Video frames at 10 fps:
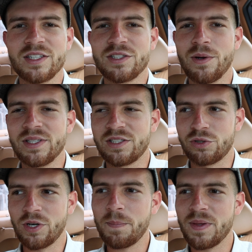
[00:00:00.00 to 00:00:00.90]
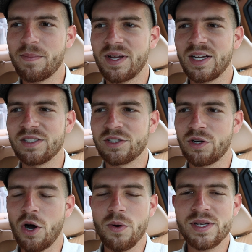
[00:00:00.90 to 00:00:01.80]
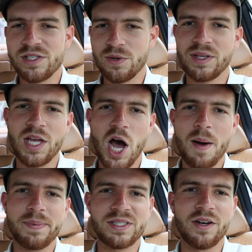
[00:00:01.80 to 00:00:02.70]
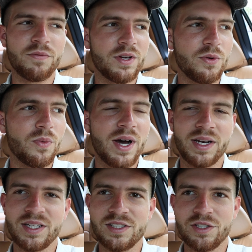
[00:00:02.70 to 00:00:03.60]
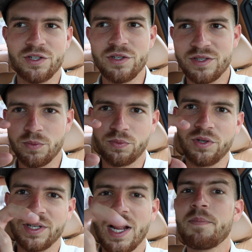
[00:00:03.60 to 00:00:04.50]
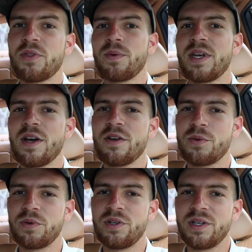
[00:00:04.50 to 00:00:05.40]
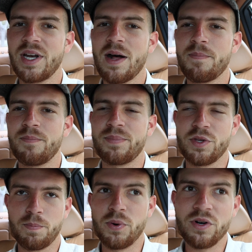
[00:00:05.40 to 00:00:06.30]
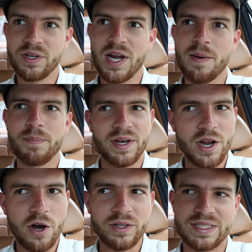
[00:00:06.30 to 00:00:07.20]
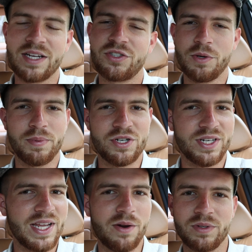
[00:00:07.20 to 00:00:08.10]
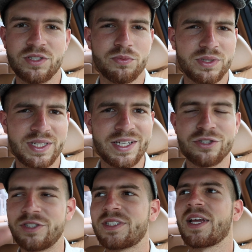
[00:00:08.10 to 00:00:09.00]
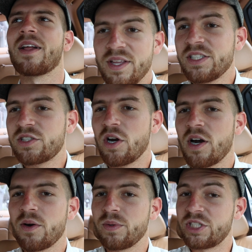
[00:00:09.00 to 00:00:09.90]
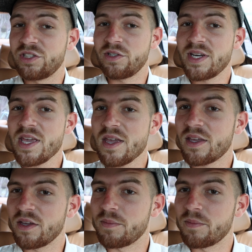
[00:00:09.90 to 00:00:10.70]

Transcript: So it's trippy because you're always doing the opposite of what you want, because you're used to rolling up the window, you roll it up, you pull it up, but no, it's actually push it down, which is really interesting. This car, which is unique,